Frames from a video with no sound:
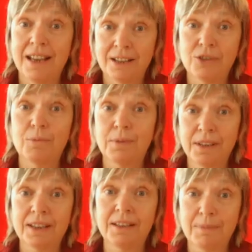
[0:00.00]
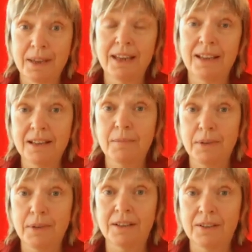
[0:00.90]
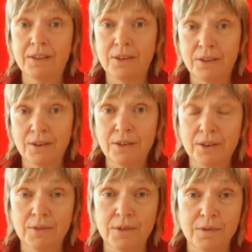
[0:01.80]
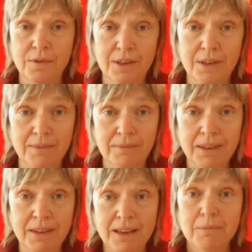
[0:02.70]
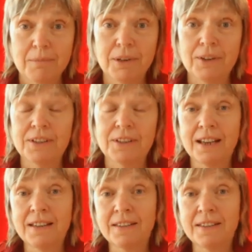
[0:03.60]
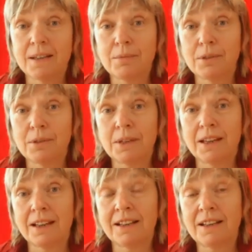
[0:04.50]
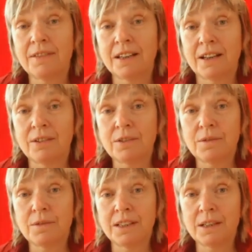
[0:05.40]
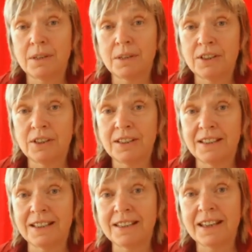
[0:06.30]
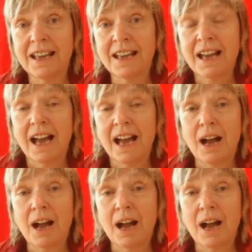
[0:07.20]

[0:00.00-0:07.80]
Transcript: to bring it back a little bit on the earth of the feminine, because I think what we are leaving out of the equation is our